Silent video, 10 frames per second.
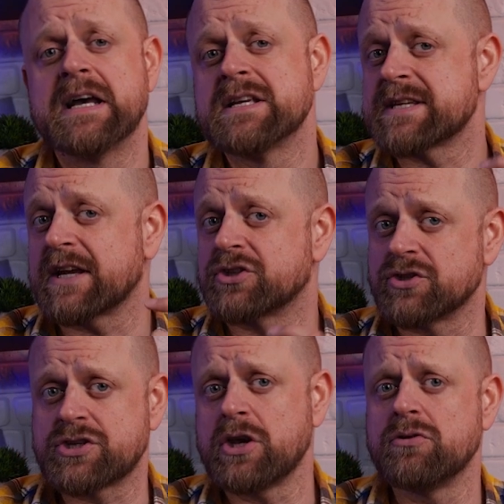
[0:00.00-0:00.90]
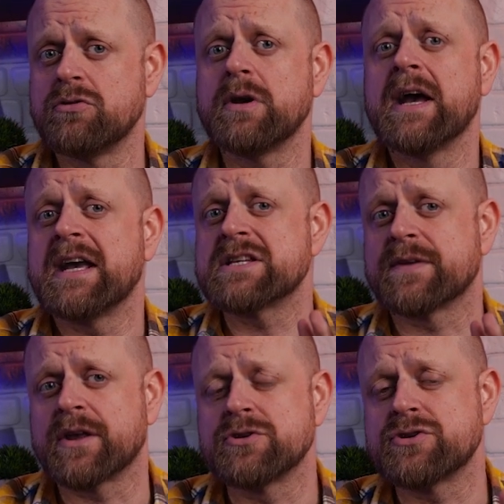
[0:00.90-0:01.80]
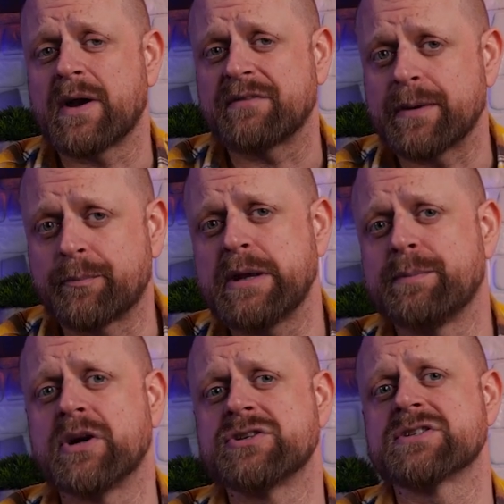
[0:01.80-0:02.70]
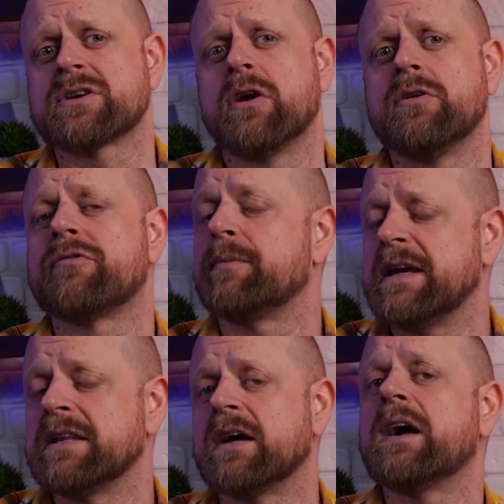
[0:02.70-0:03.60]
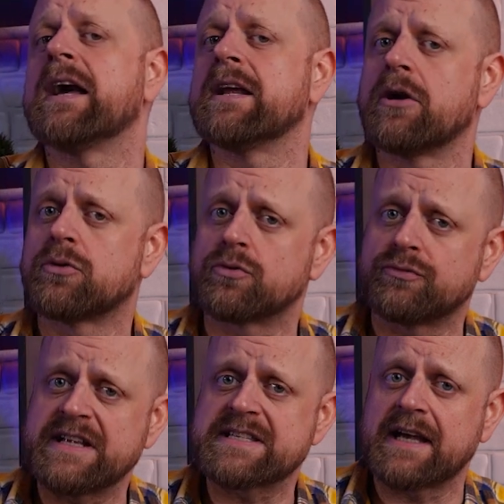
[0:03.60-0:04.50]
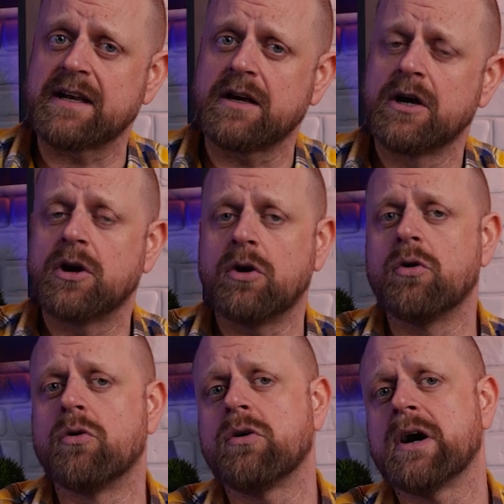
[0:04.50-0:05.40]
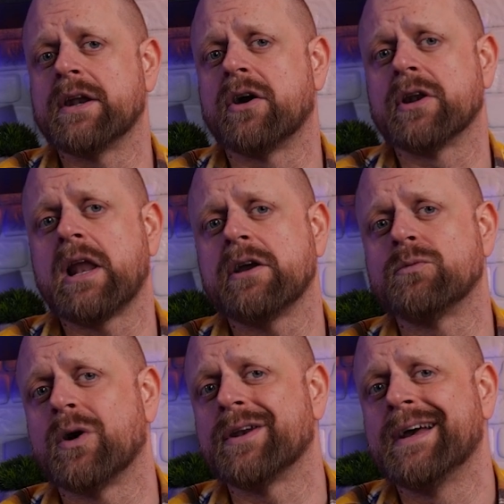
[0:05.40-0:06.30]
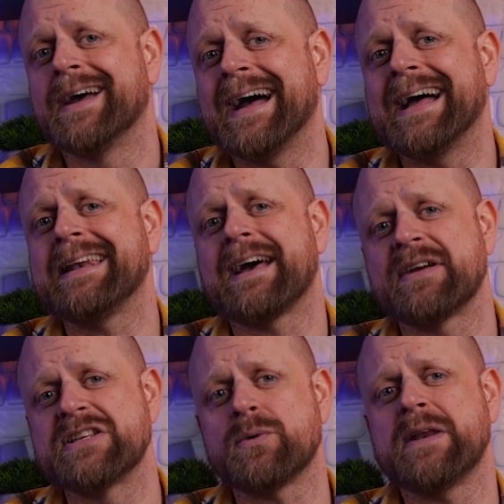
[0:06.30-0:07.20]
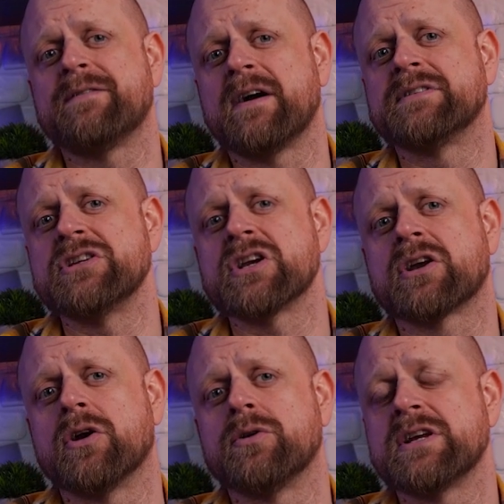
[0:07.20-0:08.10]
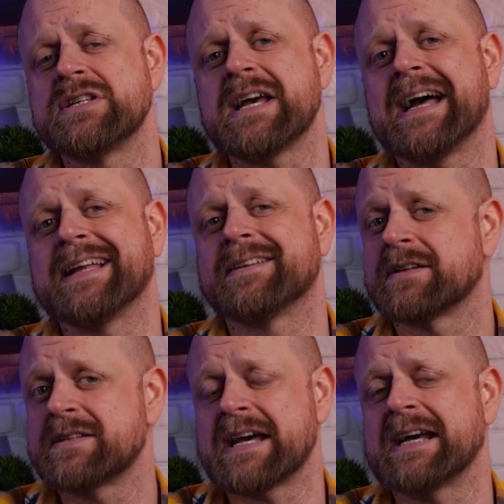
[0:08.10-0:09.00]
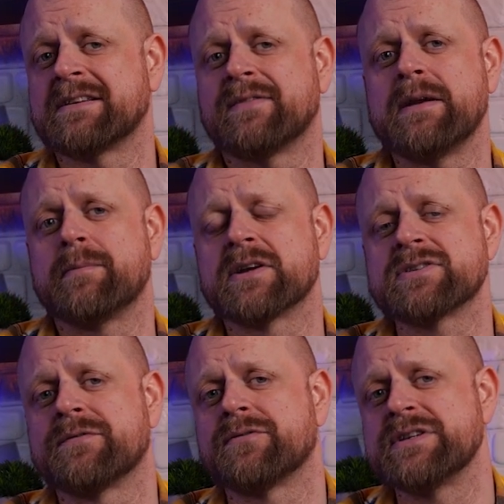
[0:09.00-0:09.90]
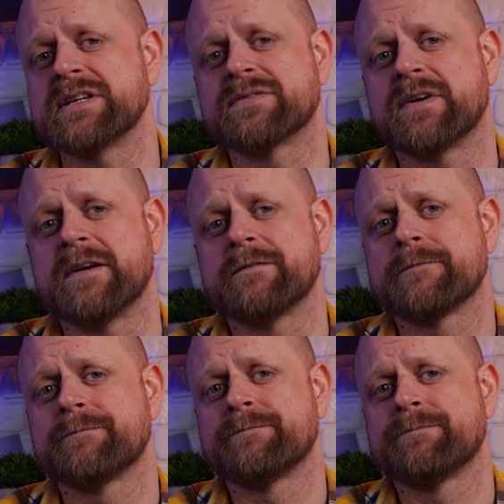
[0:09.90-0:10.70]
Section 2 is for those who have a pre-purchase code from either a local retailer or an online one and have a 25-digit code to hand to activate Microsoft 365.